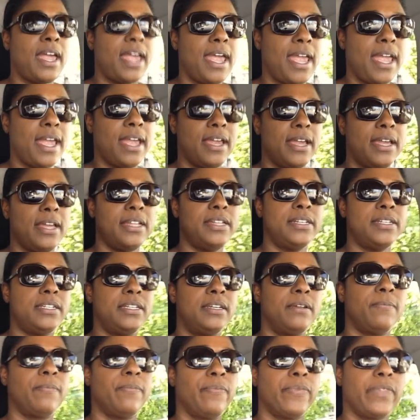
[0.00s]

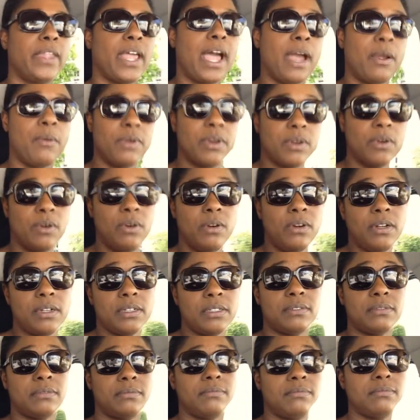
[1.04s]
and I record.
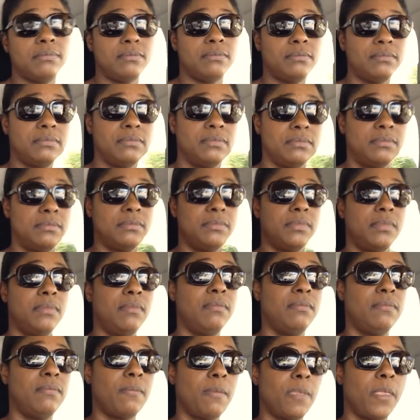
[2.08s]

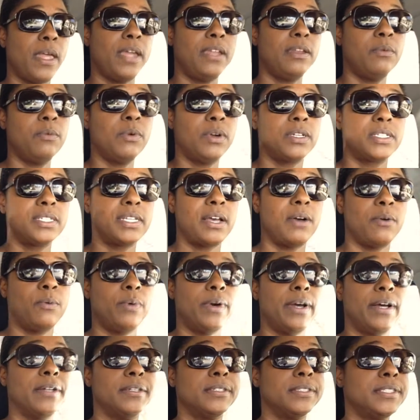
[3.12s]
And it works out
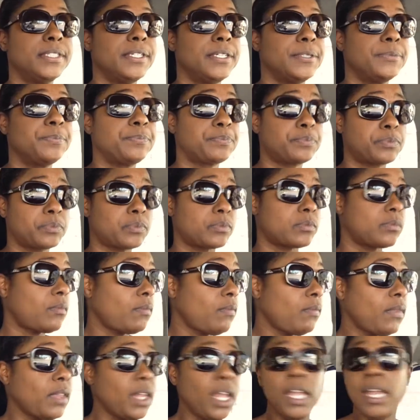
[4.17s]
well. So
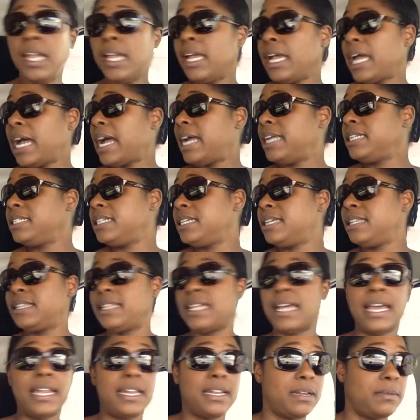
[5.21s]
I did
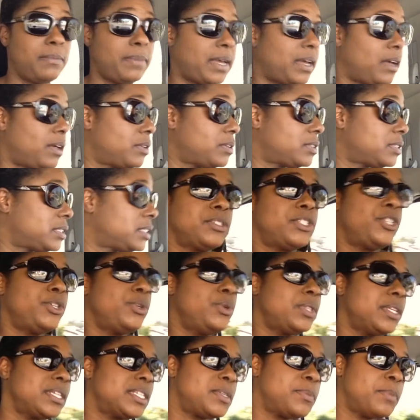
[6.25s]
that at about
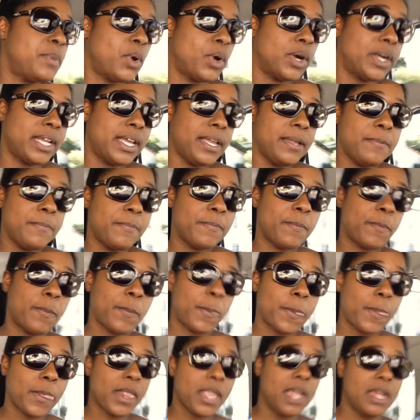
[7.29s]
2 this morning,
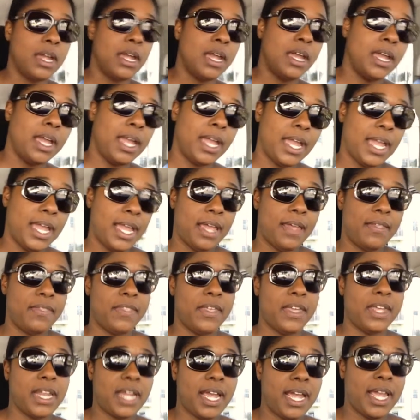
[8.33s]
and
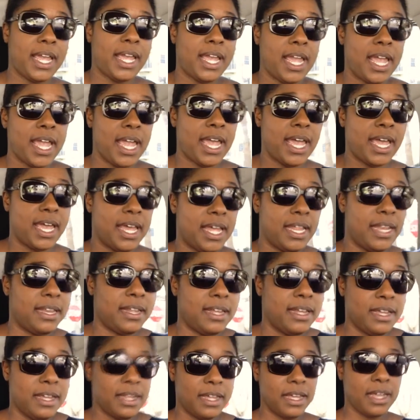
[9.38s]
then I had
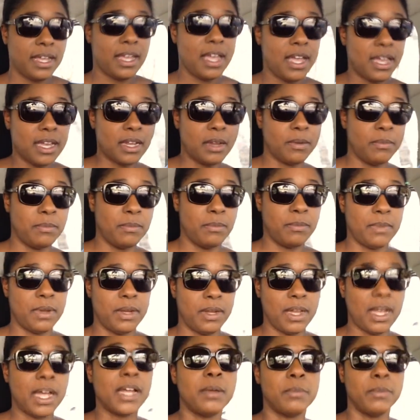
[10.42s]

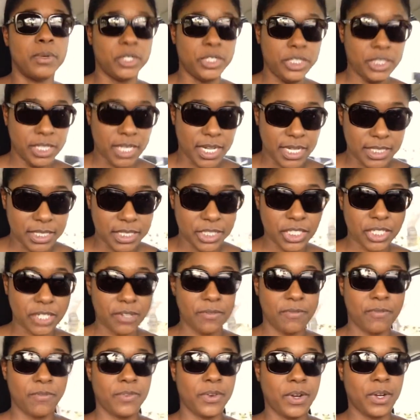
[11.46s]
a commercial audition
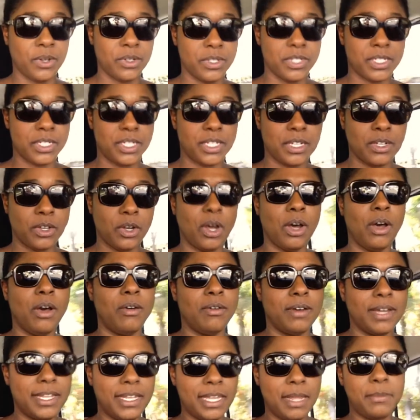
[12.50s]
first.
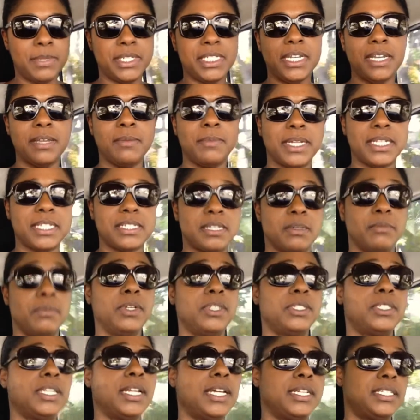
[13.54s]
Oh, and let me tell you about this
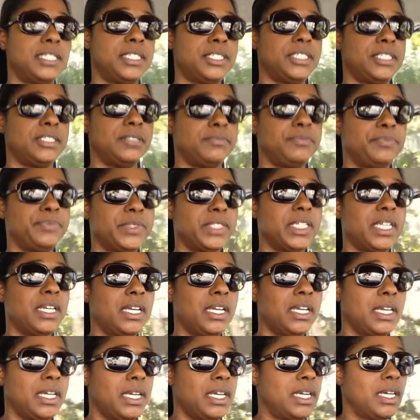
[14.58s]
commercial
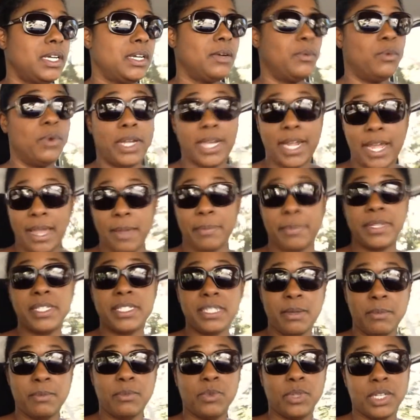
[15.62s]
audition. What happened?
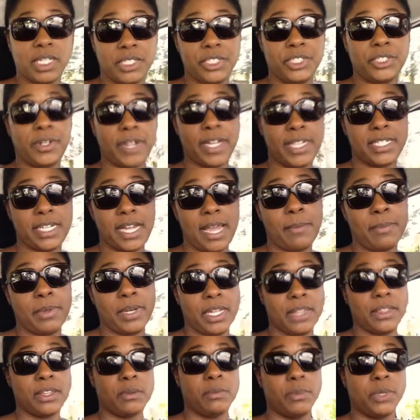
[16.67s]
Something really strange
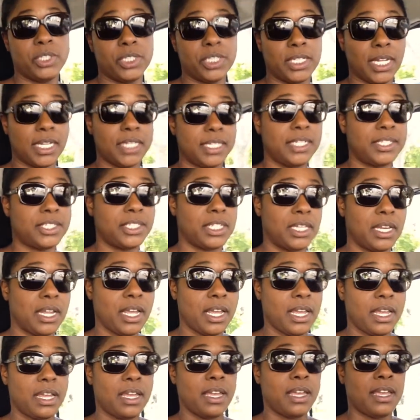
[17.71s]
happened at the commercial
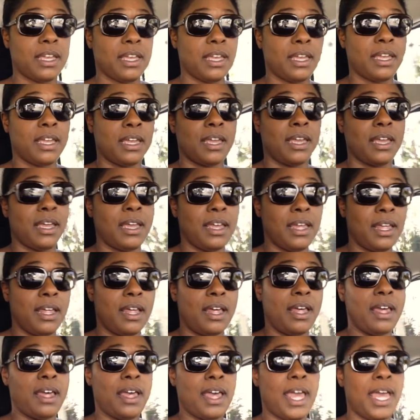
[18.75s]

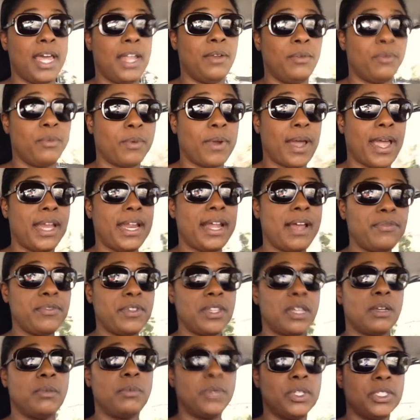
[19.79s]
audition. And right
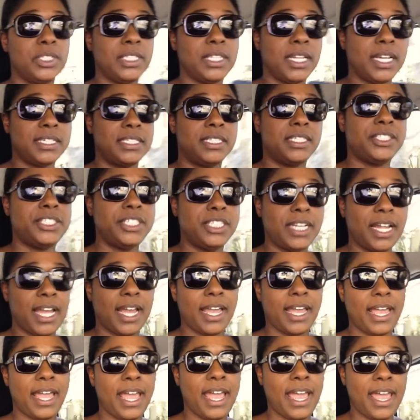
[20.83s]
after the commercial audition,
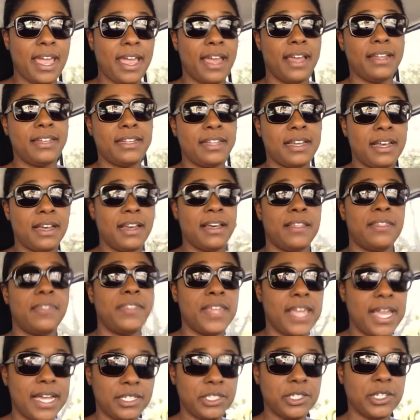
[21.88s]
I had a
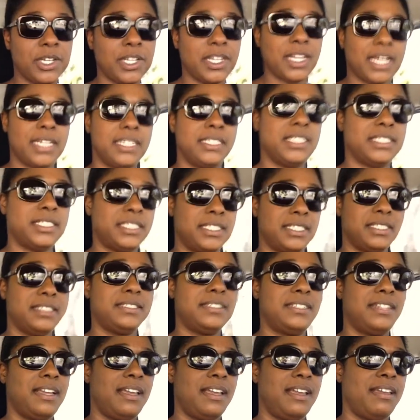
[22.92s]
theatrical
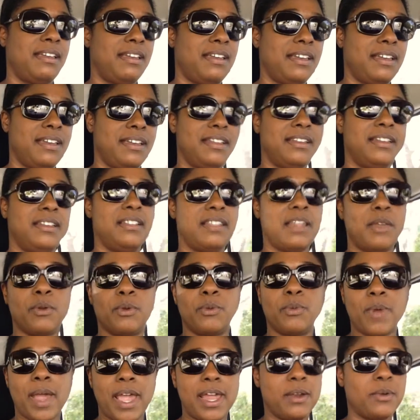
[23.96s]
audition. And they were
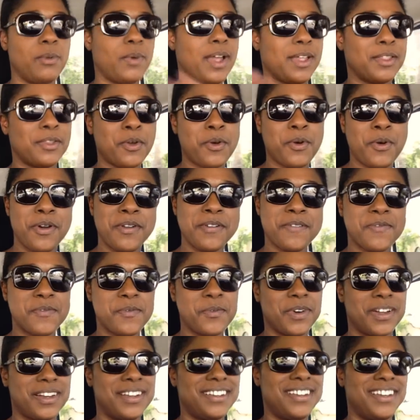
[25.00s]
right around the corner from
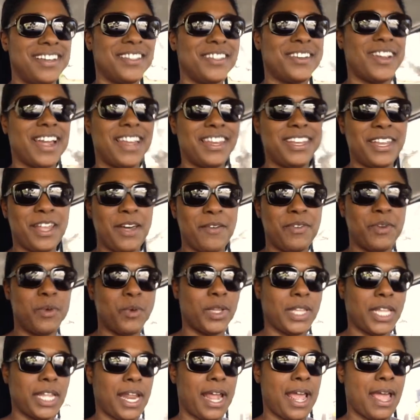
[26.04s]
one another. I love it
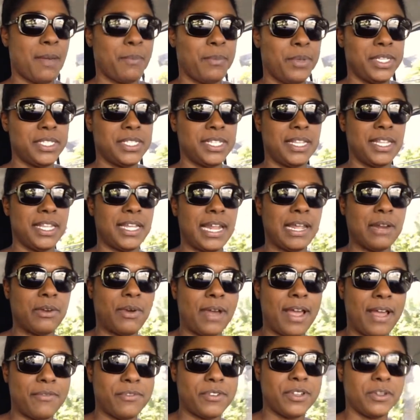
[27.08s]
when that happens, and then I
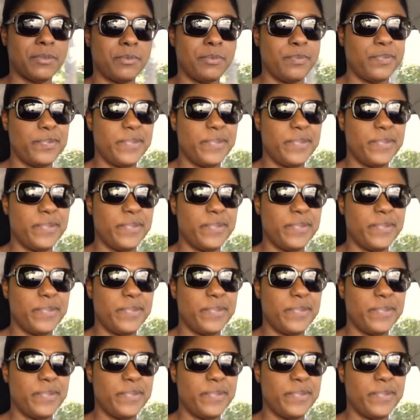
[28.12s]
don't have to